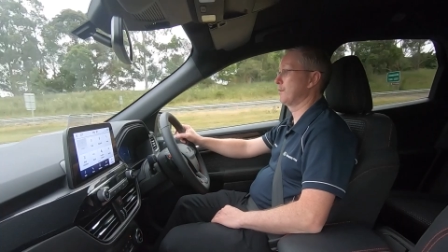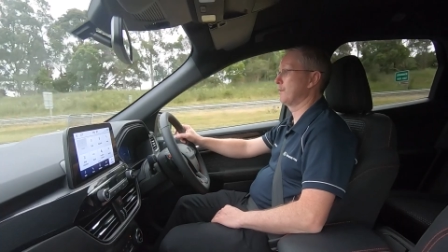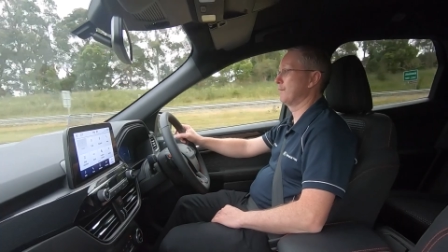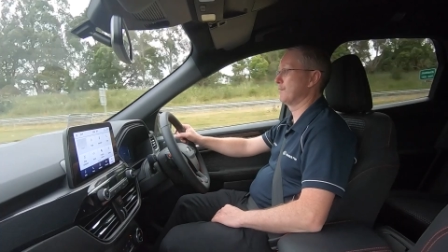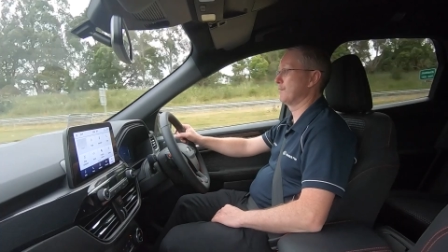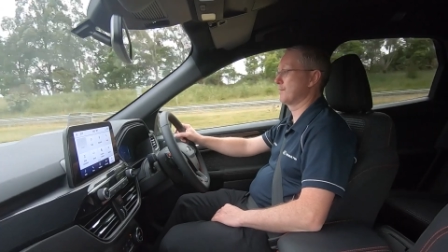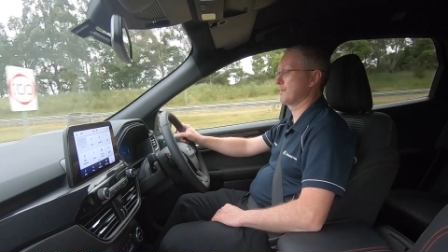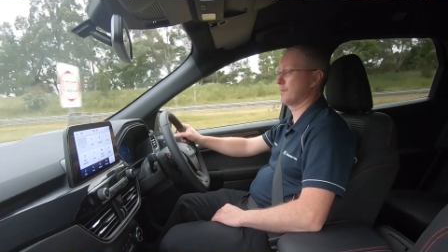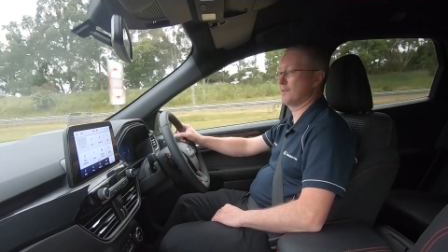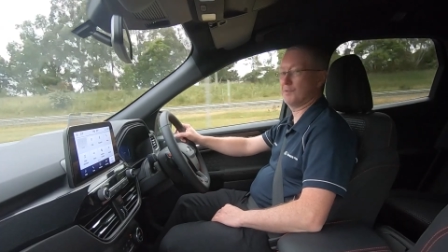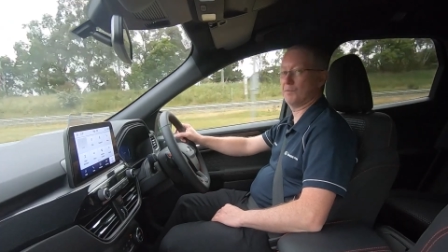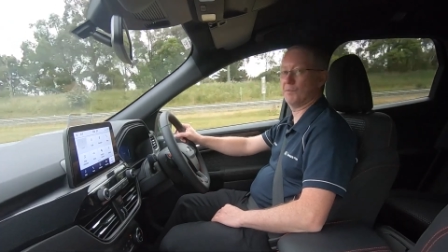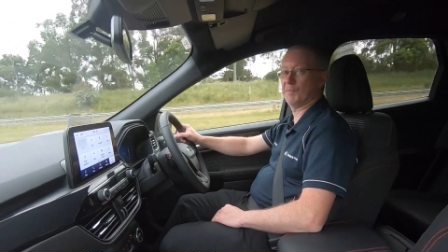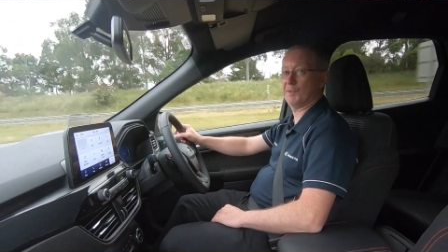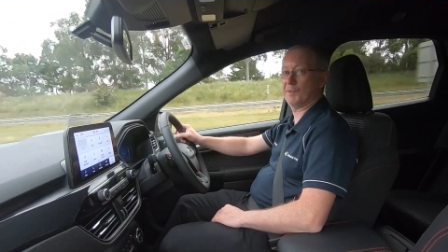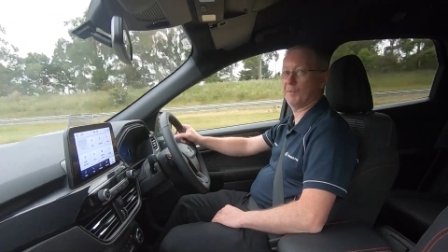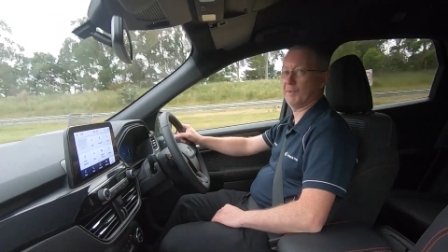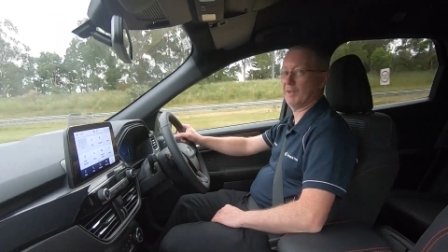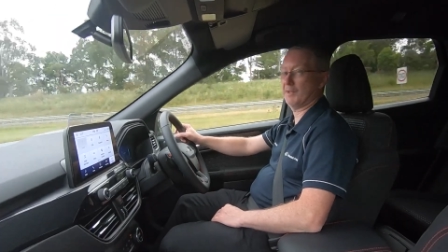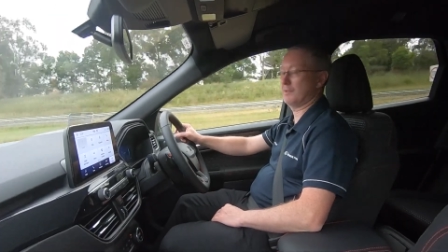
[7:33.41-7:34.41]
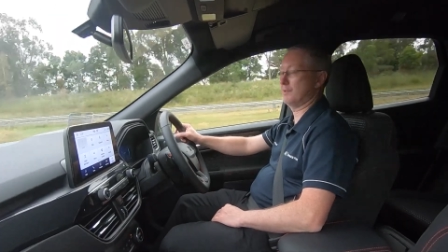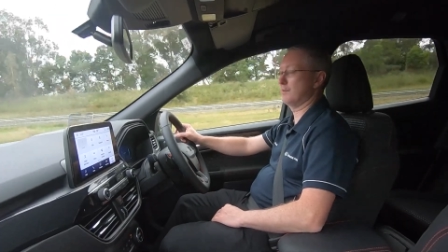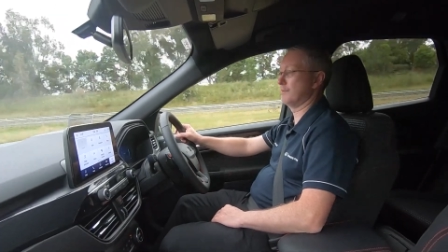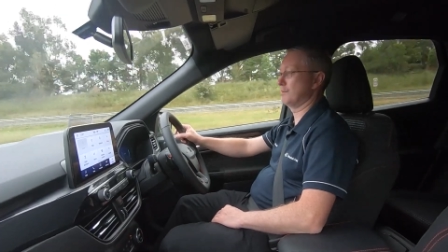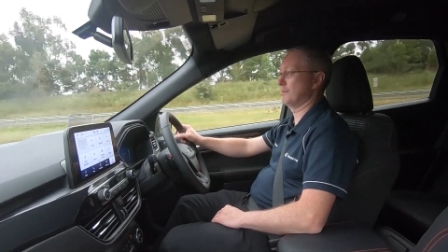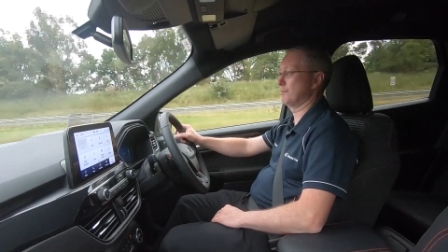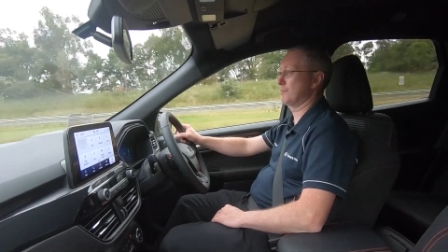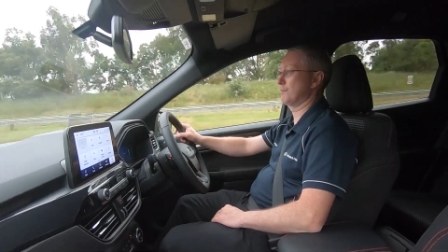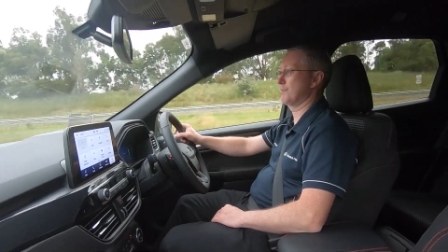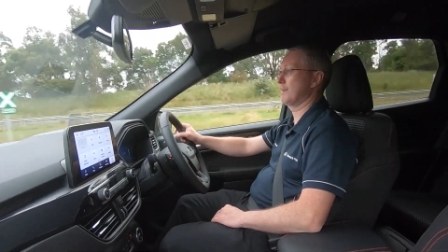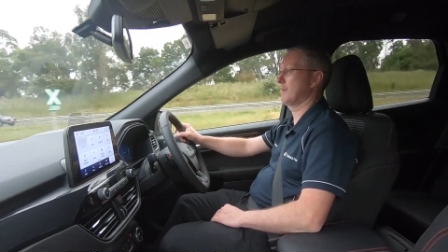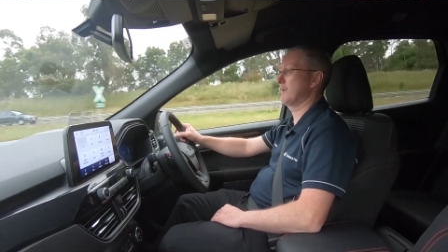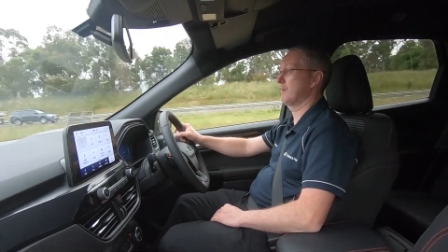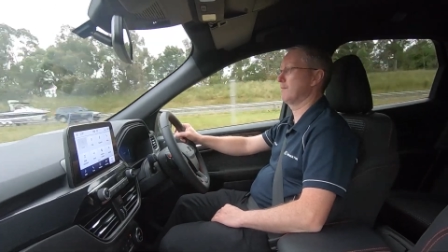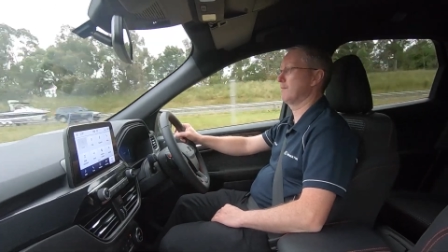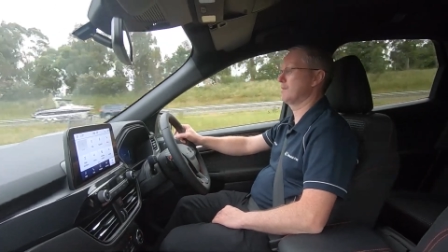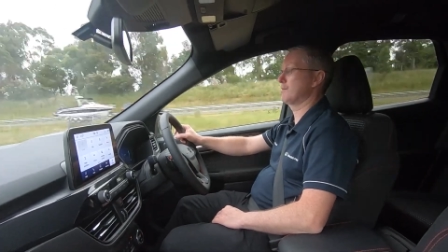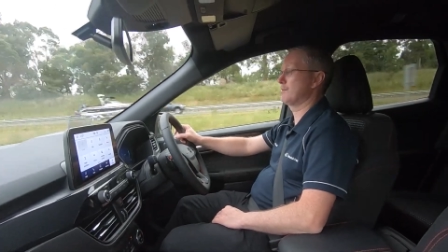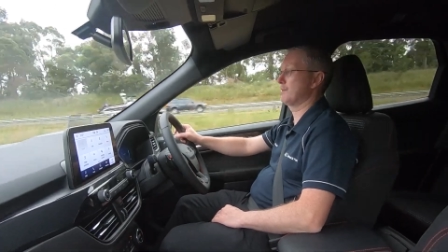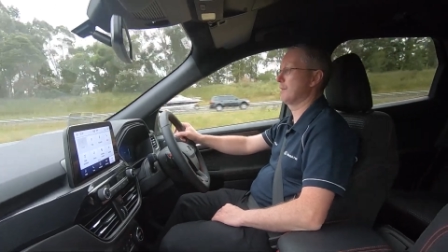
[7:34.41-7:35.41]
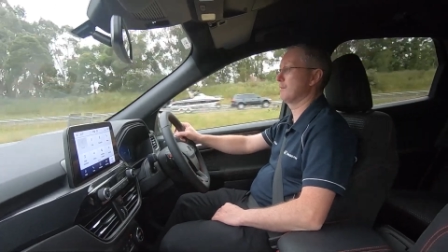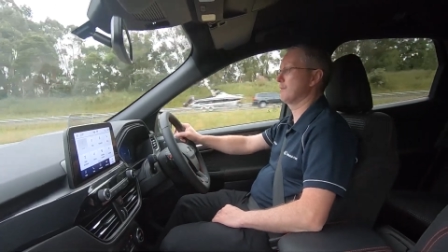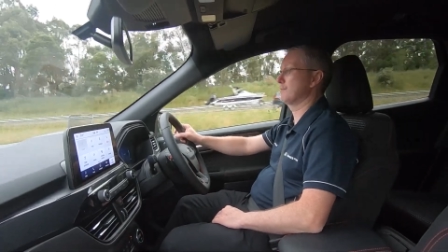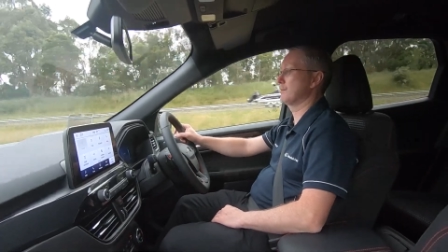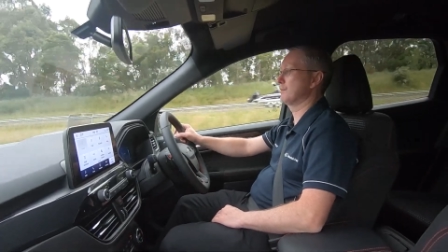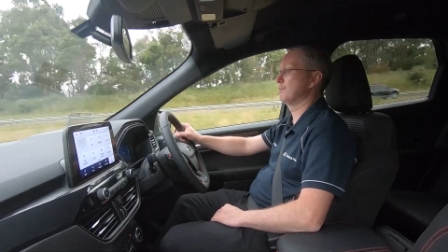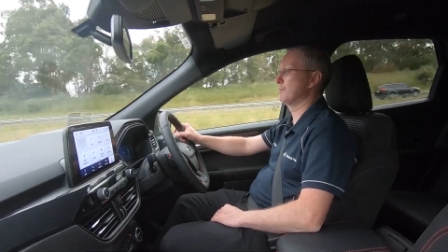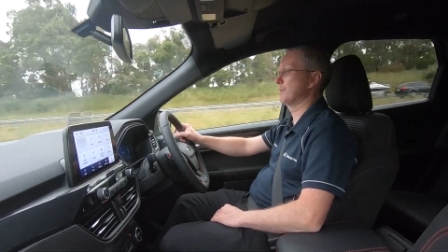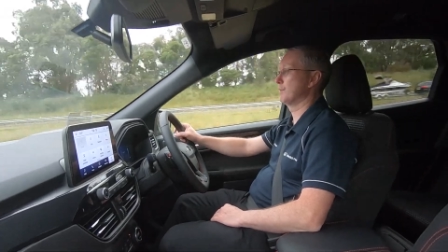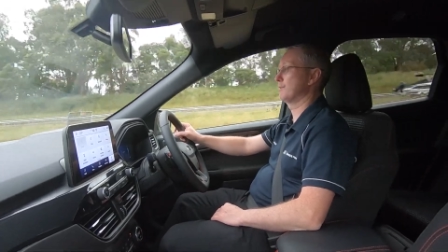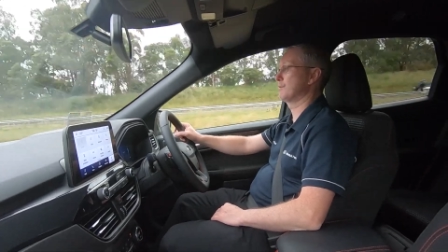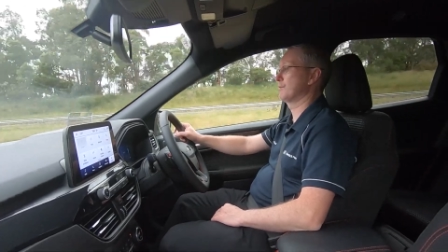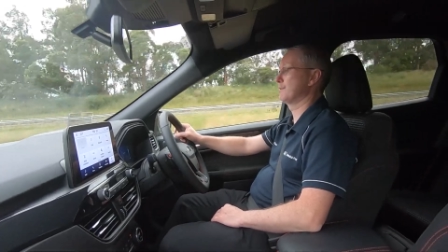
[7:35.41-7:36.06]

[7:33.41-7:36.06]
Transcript: conversation with your passengers without having to shout too much.